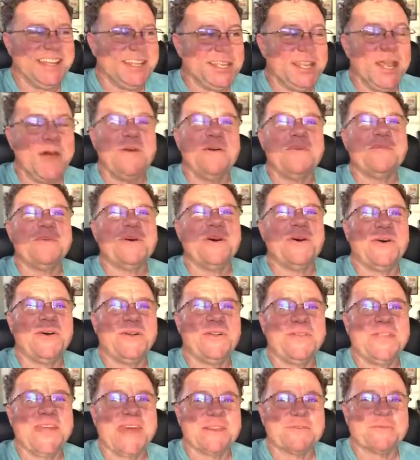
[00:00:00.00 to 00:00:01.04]
lo and
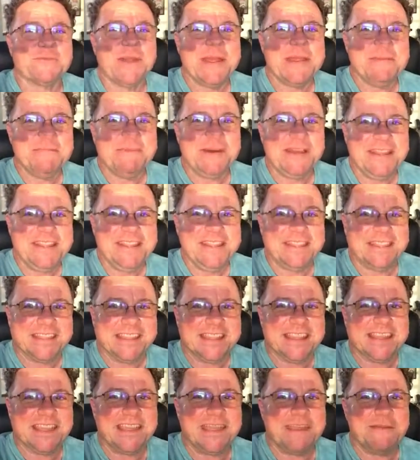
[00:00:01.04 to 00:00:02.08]
behold, that red button
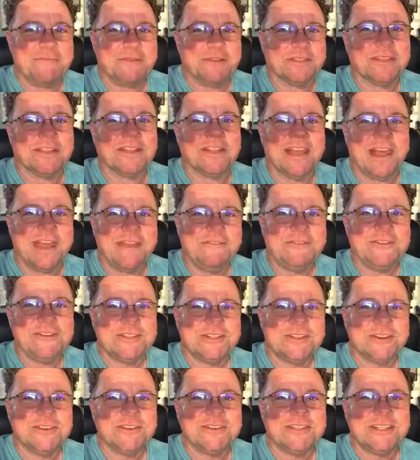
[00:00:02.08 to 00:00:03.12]
thing came with the life
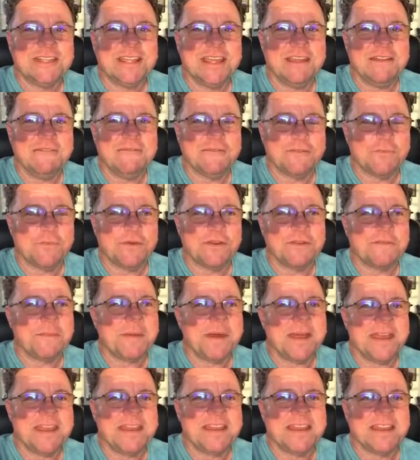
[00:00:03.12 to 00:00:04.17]
insurance thing from one of
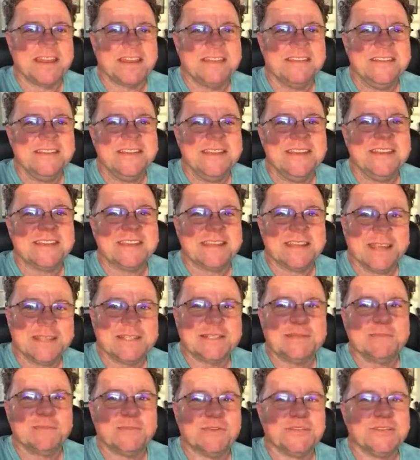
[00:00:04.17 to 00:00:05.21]
my
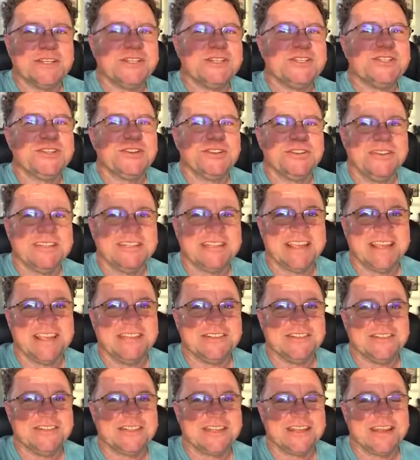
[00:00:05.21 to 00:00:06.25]
customers' insurance
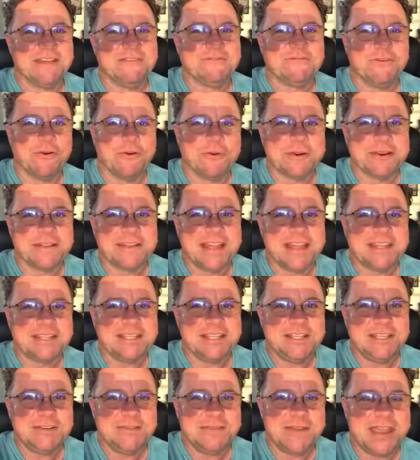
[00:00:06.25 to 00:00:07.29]
agents. And I forwarded that
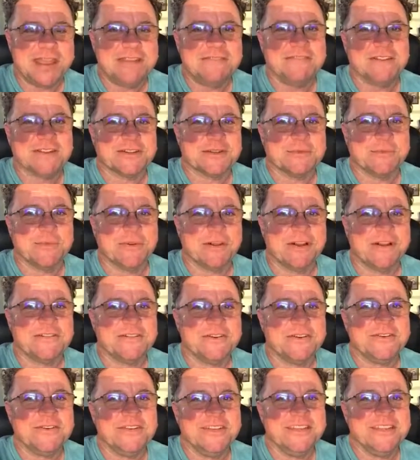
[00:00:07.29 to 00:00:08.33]
to you and Victor
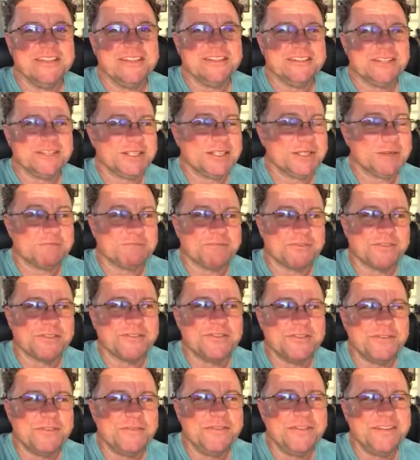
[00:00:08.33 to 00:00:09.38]
Bravo just
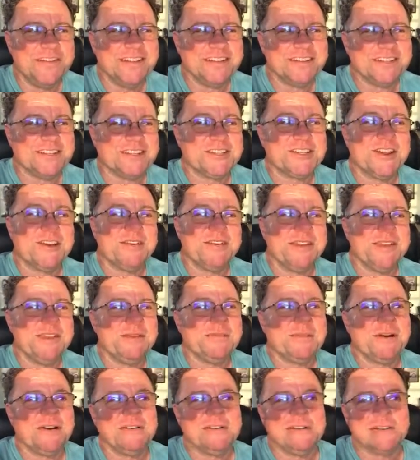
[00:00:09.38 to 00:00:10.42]
to show
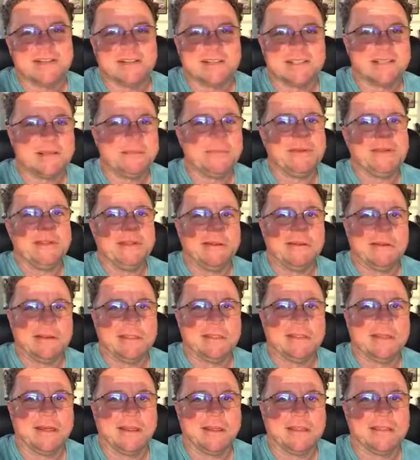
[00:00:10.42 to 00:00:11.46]
him, oh, look, somebody already
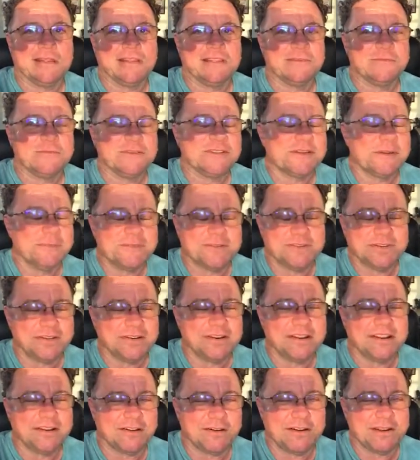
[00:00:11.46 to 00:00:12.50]
thought of this, which I'm sure
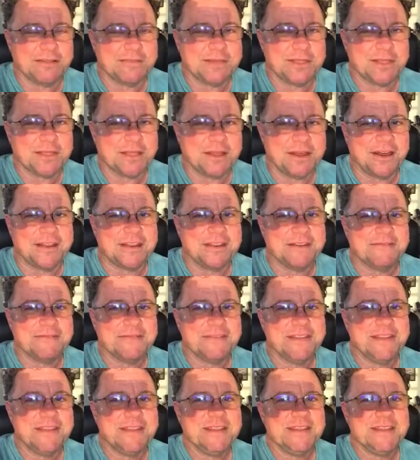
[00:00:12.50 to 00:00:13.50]
it had already been thought of.